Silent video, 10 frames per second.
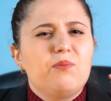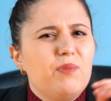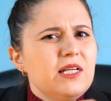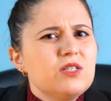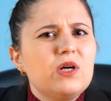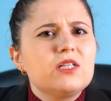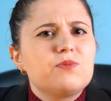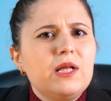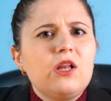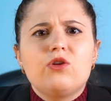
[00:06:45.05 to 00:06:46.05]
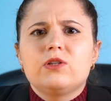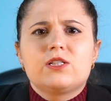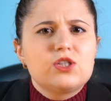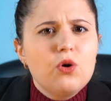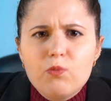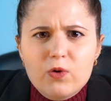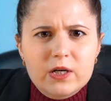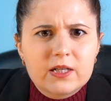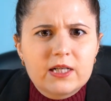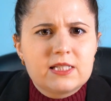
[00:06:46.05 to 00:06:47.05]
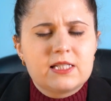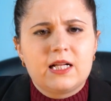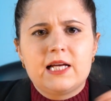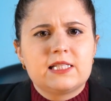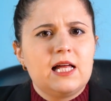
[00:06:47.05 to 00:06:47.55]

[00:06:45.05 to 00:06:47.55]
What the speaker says: Might as well spill all the soap water he still has